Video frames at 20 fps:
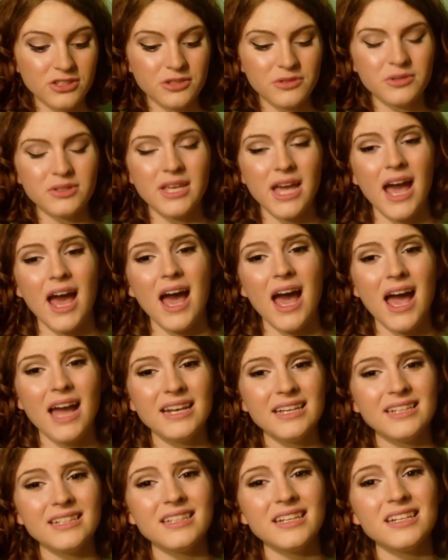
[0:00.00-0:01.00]
So yeah,
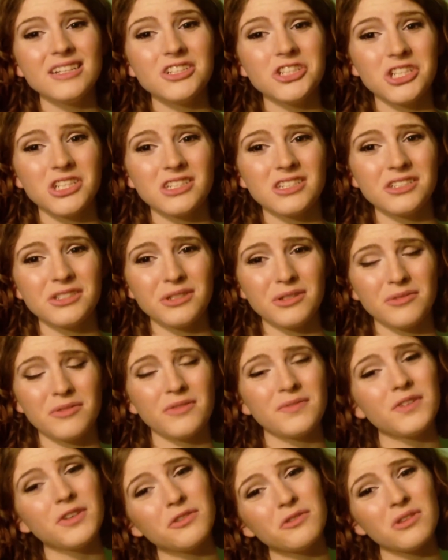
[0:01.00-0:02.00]
I didn't get a chance to
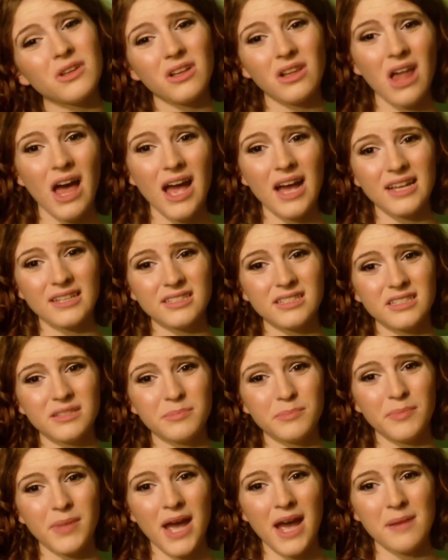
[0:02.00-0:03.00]
review the
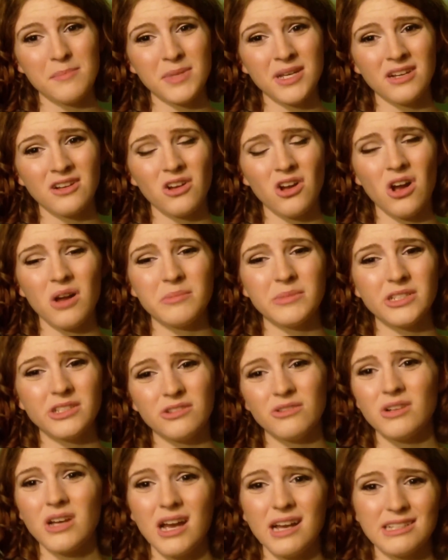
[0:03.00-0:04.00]
last Batman comic,
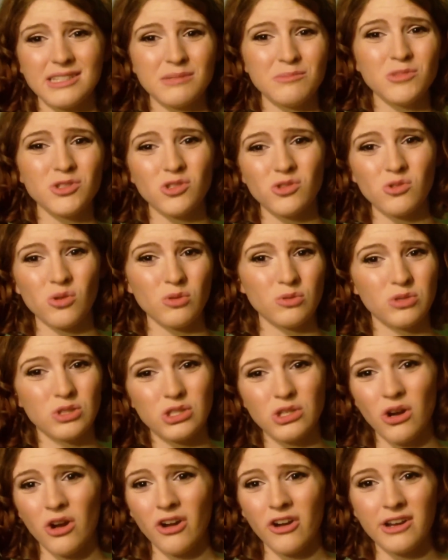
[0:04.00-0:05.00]
you guys. I'm so
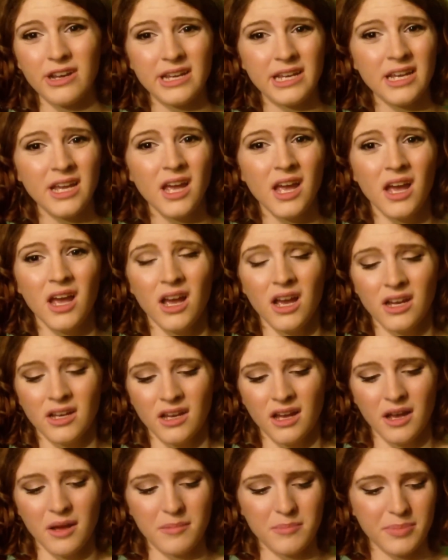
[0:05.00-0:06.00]
sorry.
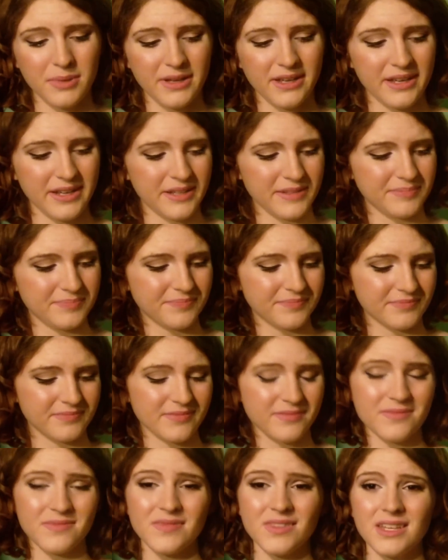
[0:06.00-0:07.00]
But
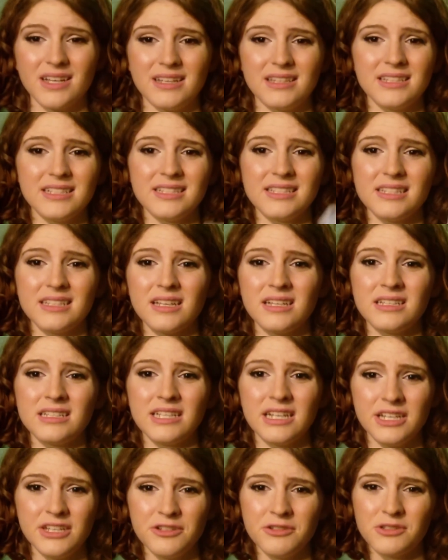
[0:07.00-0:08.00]
this
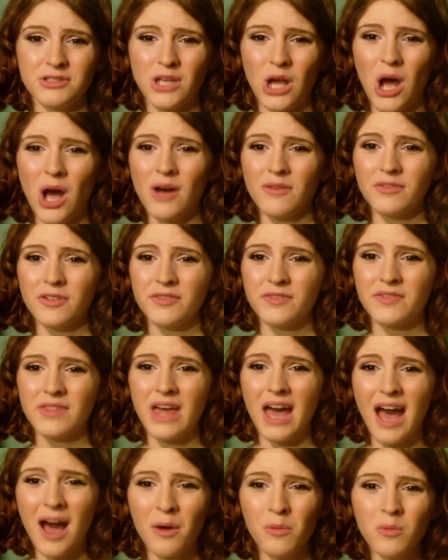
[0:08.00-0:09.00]
continues off of
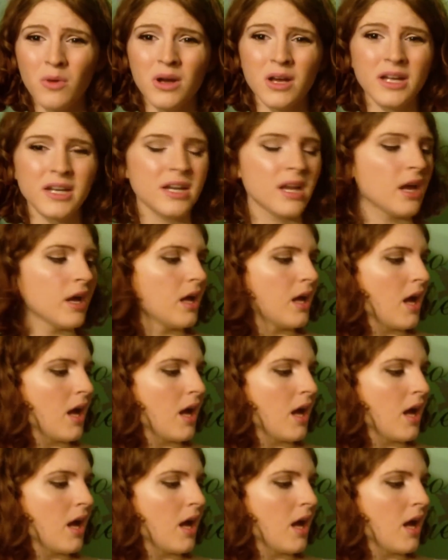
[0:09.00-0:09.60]
that one.